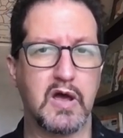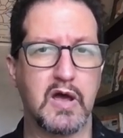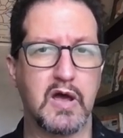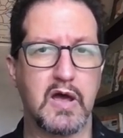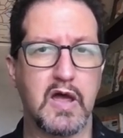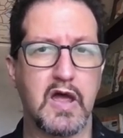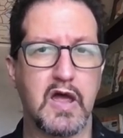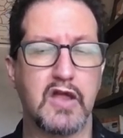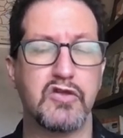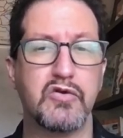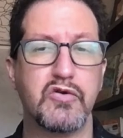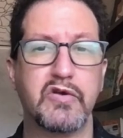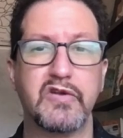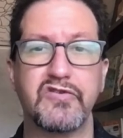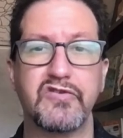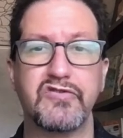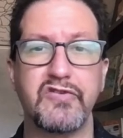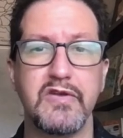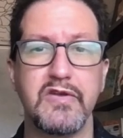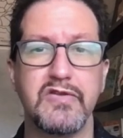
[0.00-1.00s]
And you can
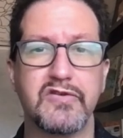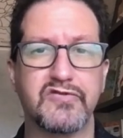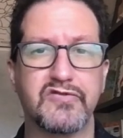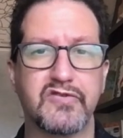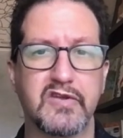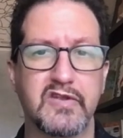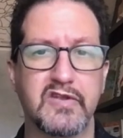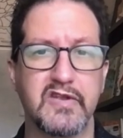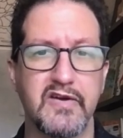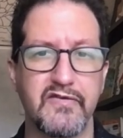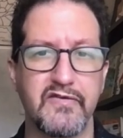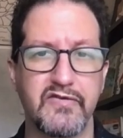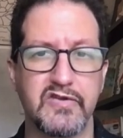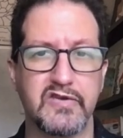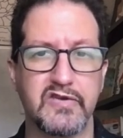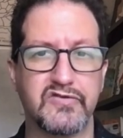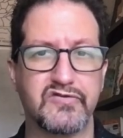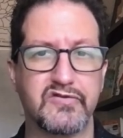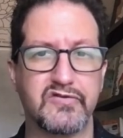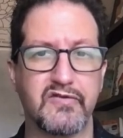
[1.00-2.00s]
see the
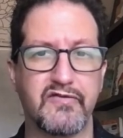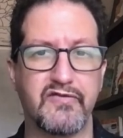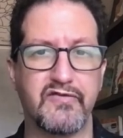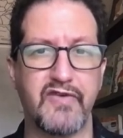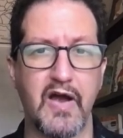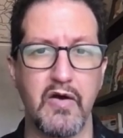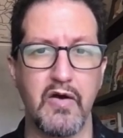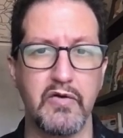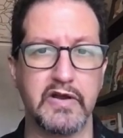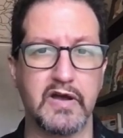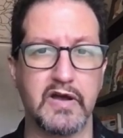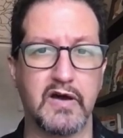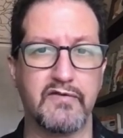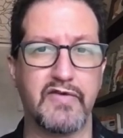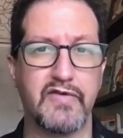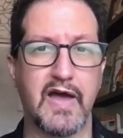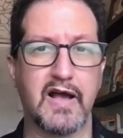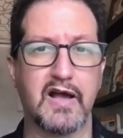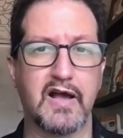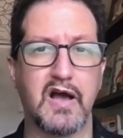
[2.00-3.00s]
severity of
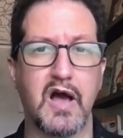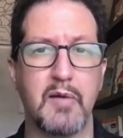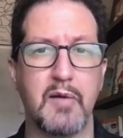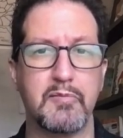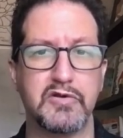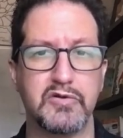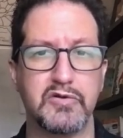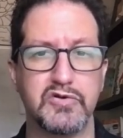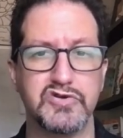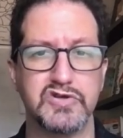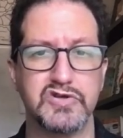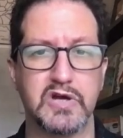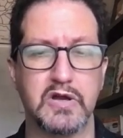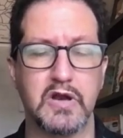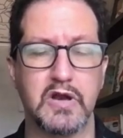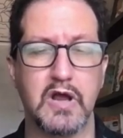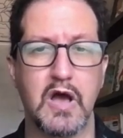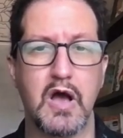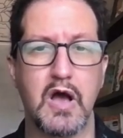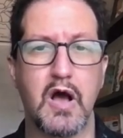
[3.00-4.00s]
that comminution
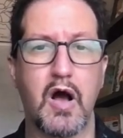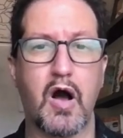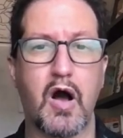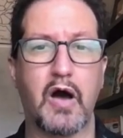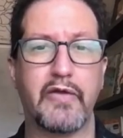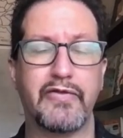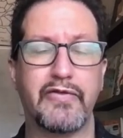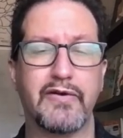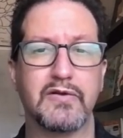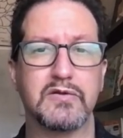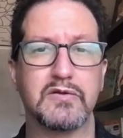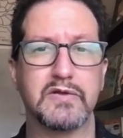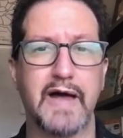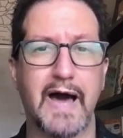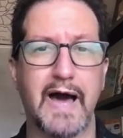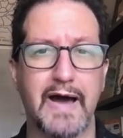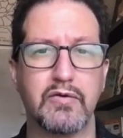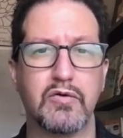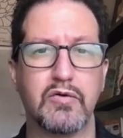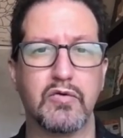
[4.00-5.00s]
on the
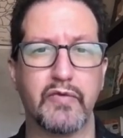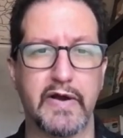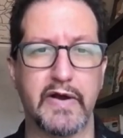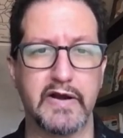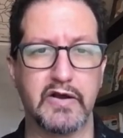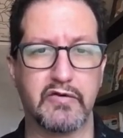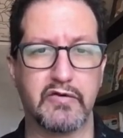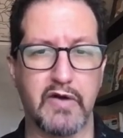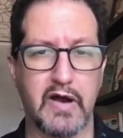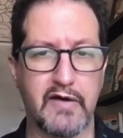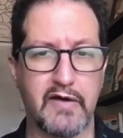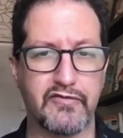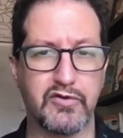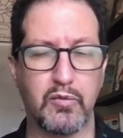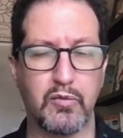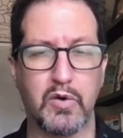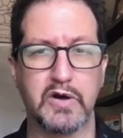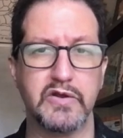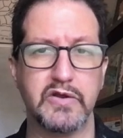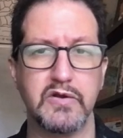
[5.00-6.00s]
lateral radiograph, the
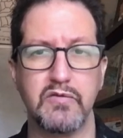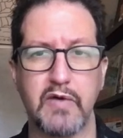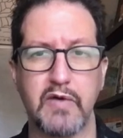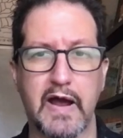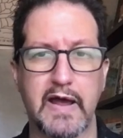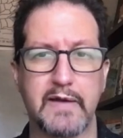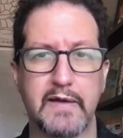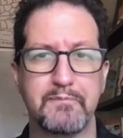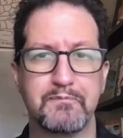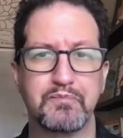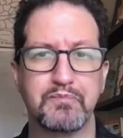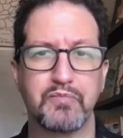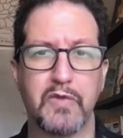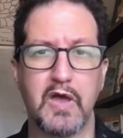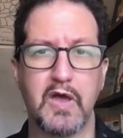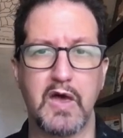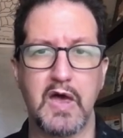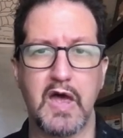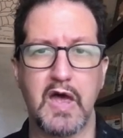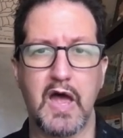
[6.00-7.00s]
one on the right.
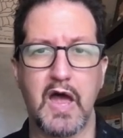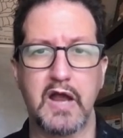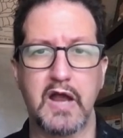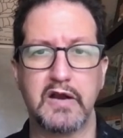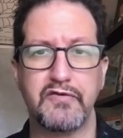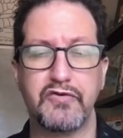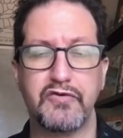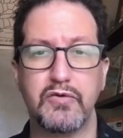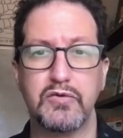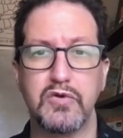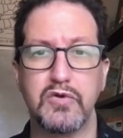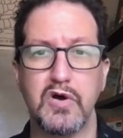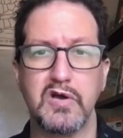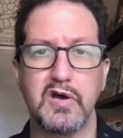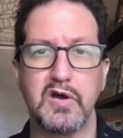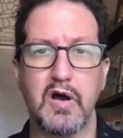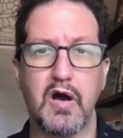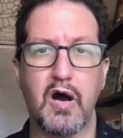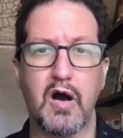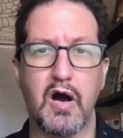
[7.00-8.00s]
And if you
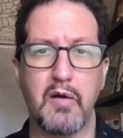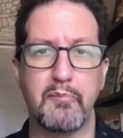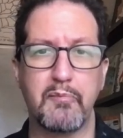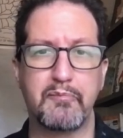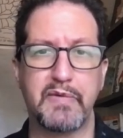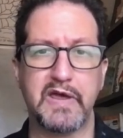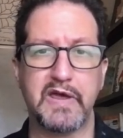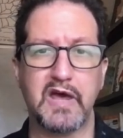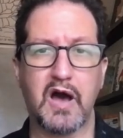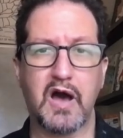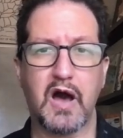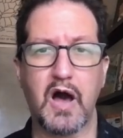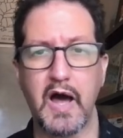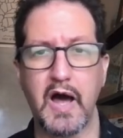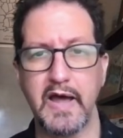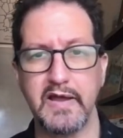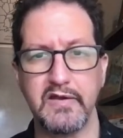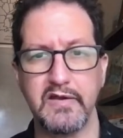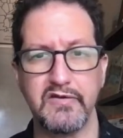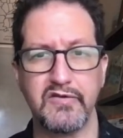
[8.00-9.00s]
look
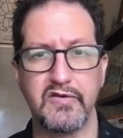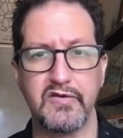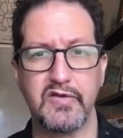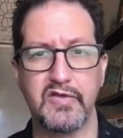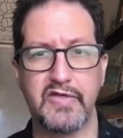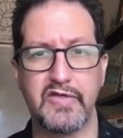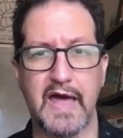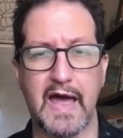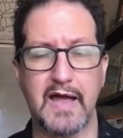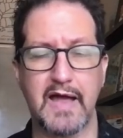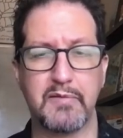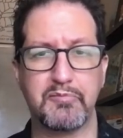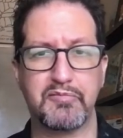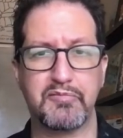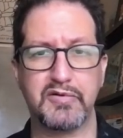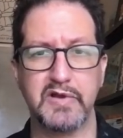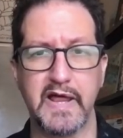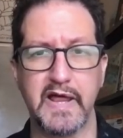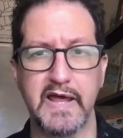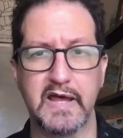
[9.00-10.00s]
behind that
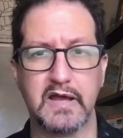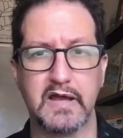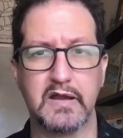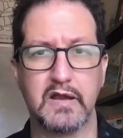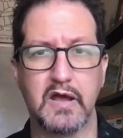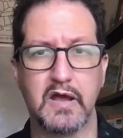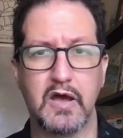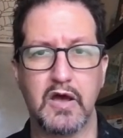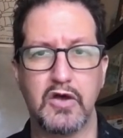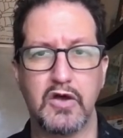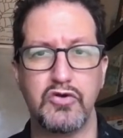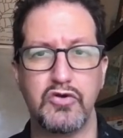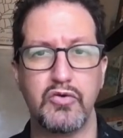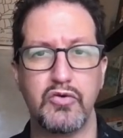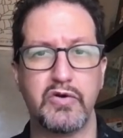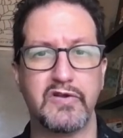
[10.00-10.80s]
plate, you can